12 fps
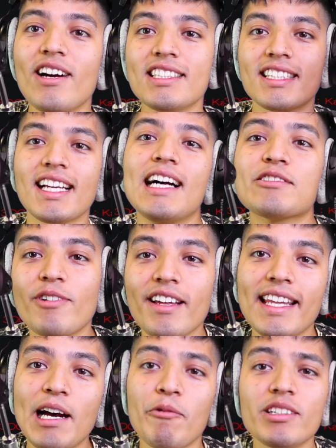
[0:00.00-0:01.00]
All right, you guys,
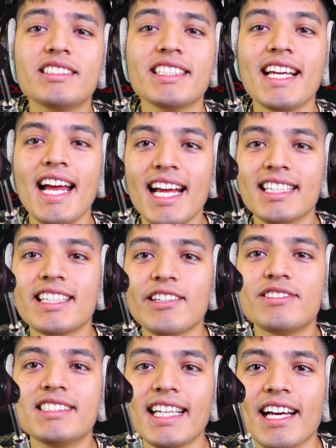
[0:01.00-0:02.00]
well, that was the end
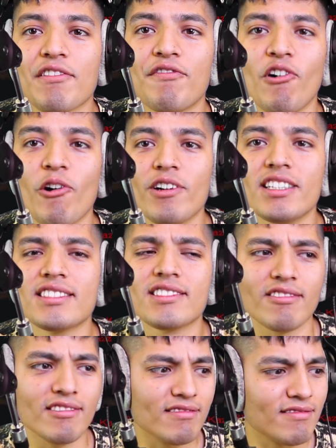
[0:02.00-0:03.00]
of Death Forest,
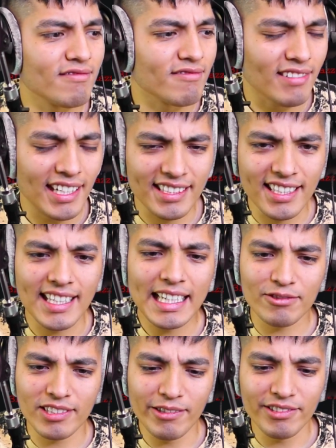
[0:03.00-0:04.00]
or I think
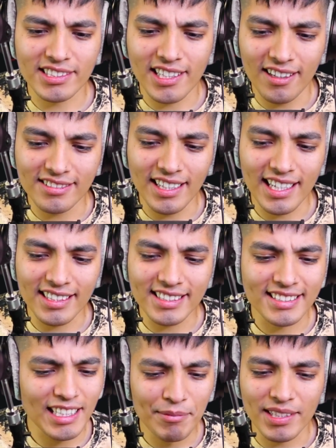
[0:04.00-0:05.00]
that's what it was called, at
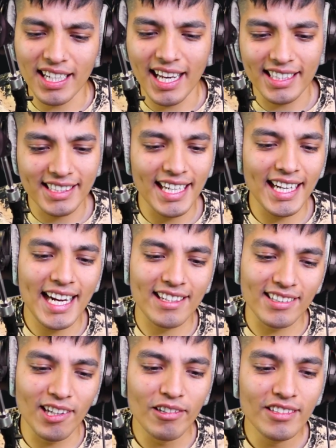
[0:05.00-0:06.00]
least something like that. I
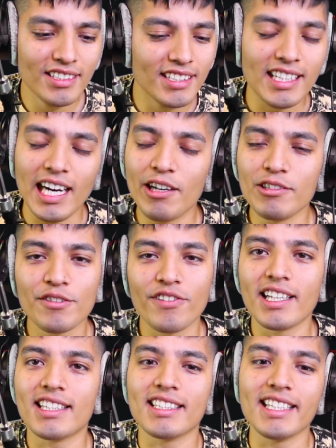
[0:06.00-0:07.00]
don't know. I always
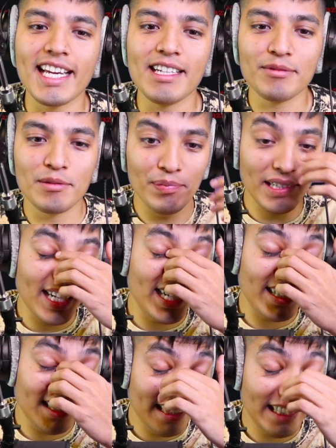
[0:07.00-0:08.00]
forget the names, but
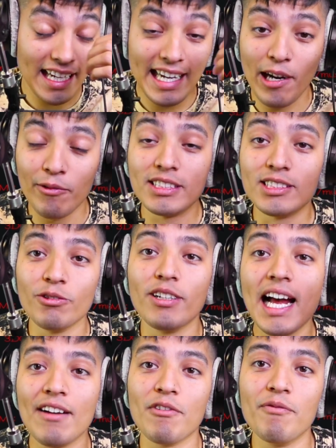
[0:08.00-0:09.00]
I, I always do
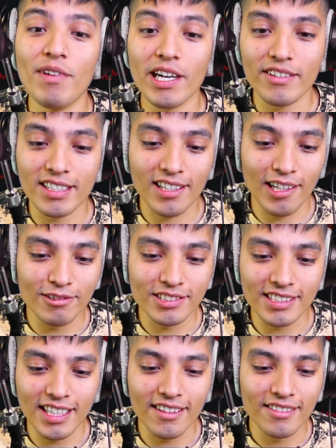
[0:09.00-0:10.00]
have them very
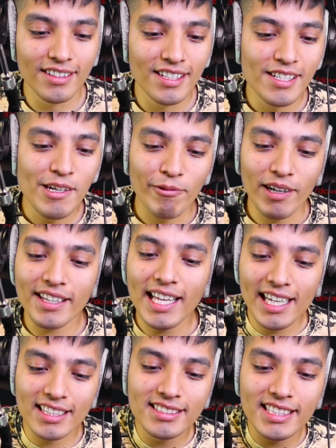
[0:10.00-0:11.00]
close, you know. Well,
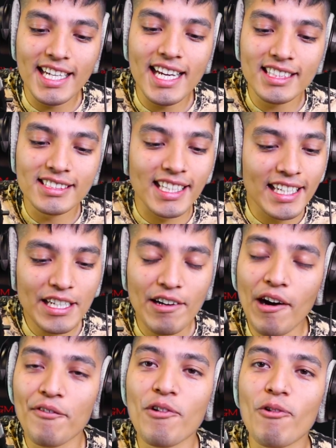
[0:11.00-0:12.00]
that is the end. Thank
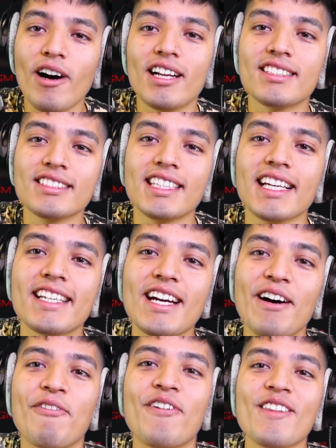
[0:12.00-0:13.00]
you all for watching. Thank you
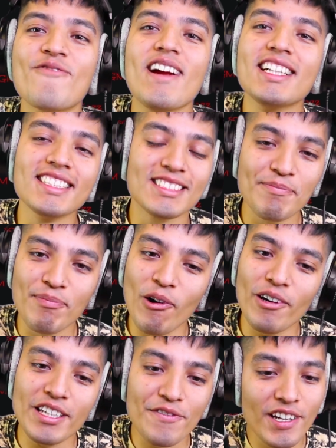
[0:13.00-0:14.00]
all for the amazing
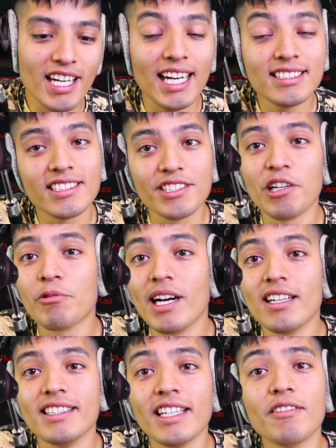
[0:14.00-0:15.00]
support. If you guys are new
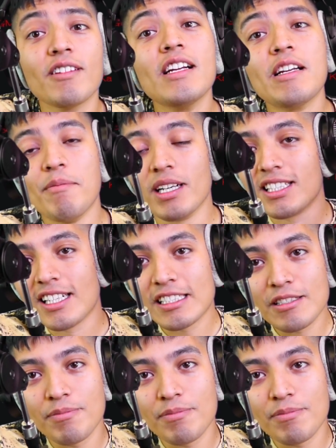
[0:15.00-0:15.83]
around here, make sure to